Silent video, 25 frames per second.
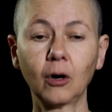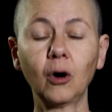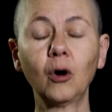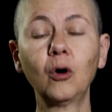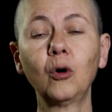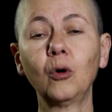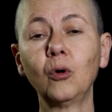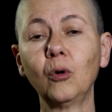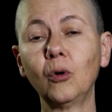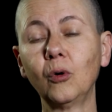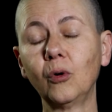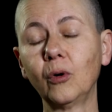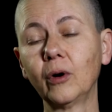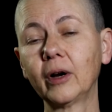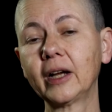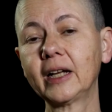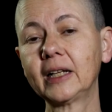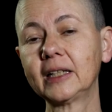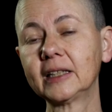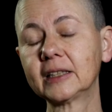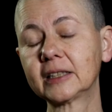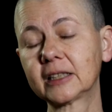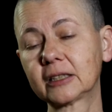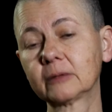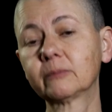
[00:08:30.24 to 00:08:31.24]
who
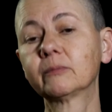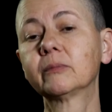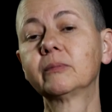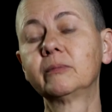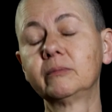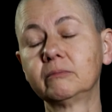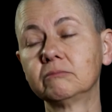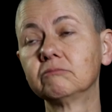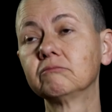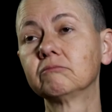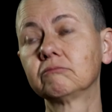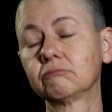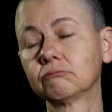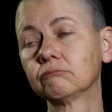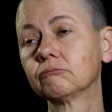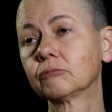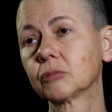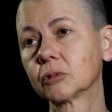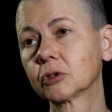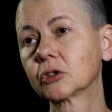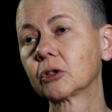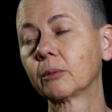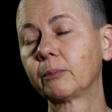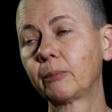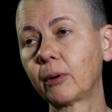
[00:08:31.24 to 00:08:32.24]
is
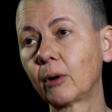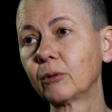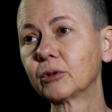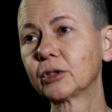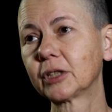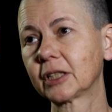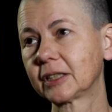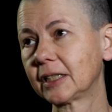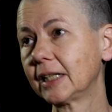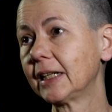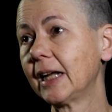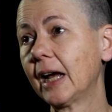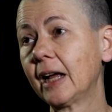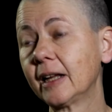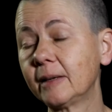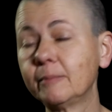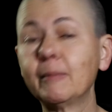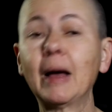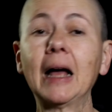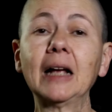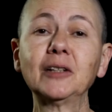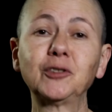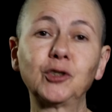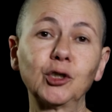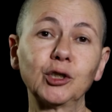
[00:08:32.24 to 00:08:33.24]
supposedly, I
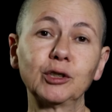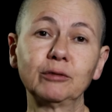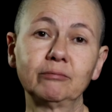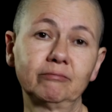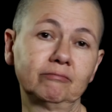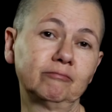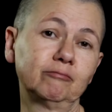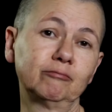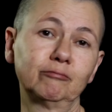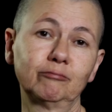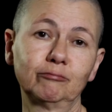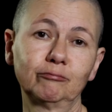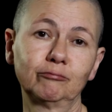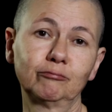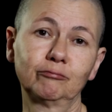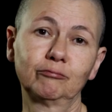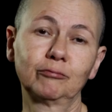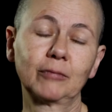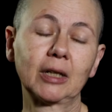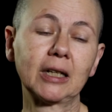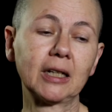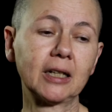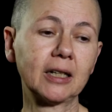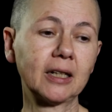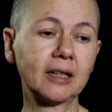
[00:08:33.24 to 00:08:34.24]
imagine
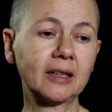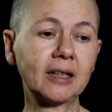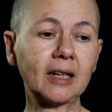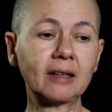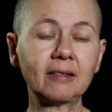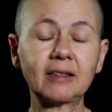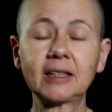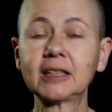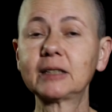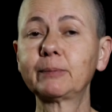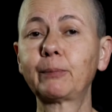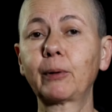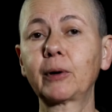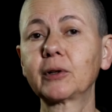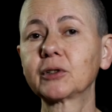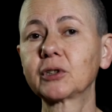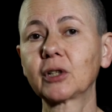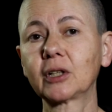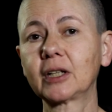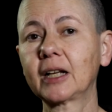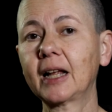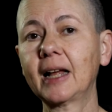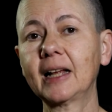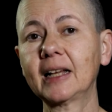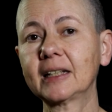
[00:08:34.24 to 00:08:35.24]
that this
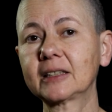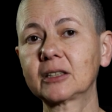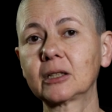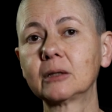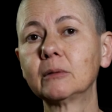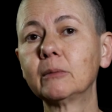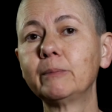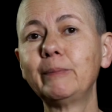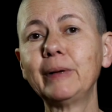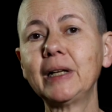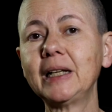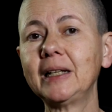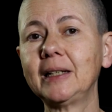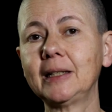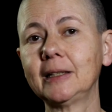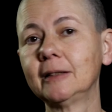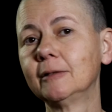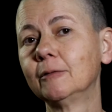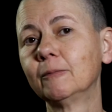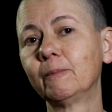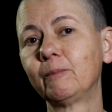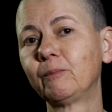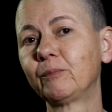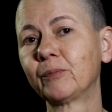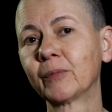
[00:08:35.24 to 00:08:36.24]
person hasn't
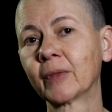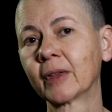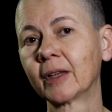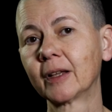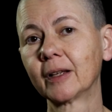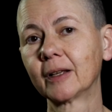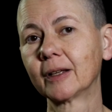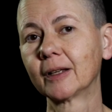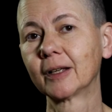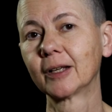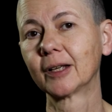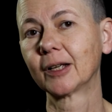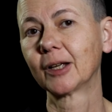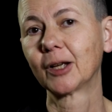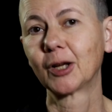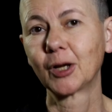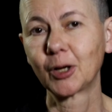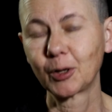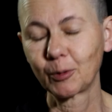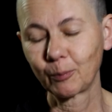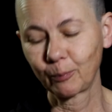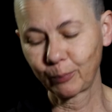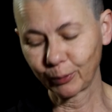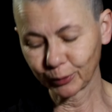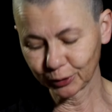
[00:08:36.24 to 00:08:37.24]
been
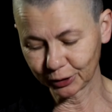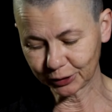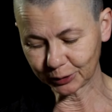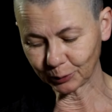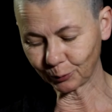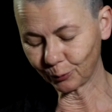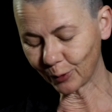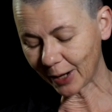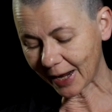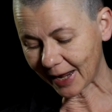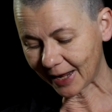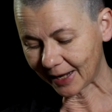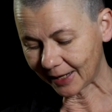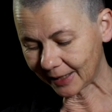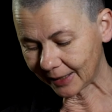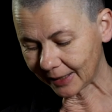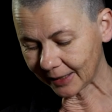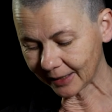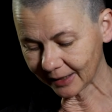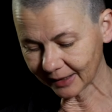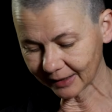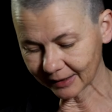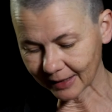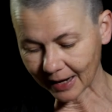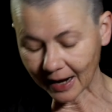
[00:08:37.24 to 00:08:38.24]
pushed
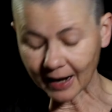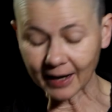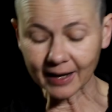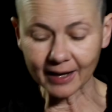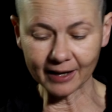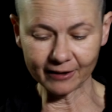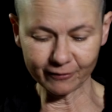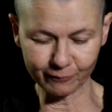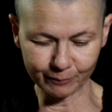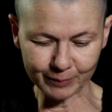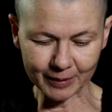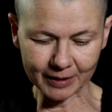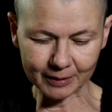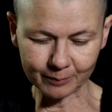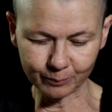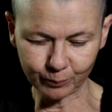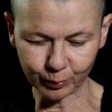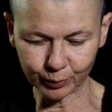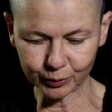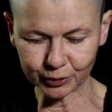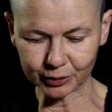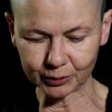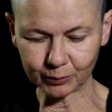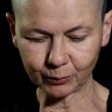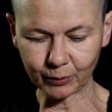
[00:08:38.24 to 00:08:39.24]
away, I have been
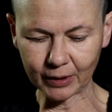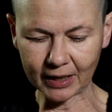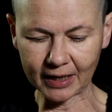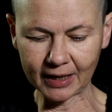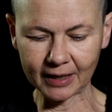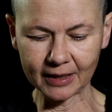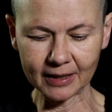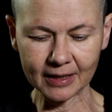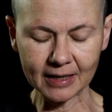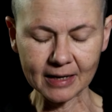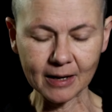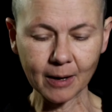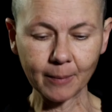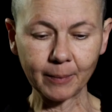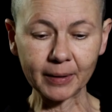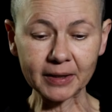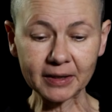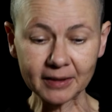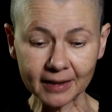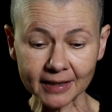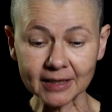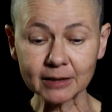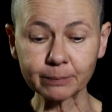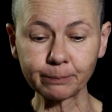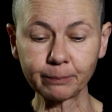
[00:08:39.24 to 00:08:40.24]
pushed away,
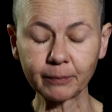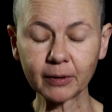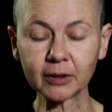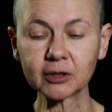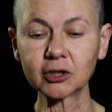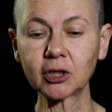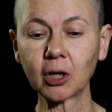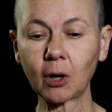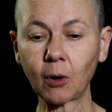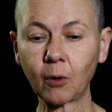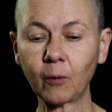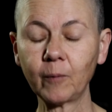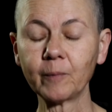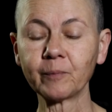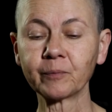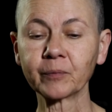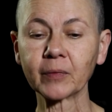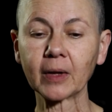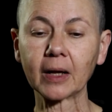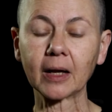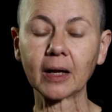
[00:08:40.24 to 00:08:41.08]
but this, so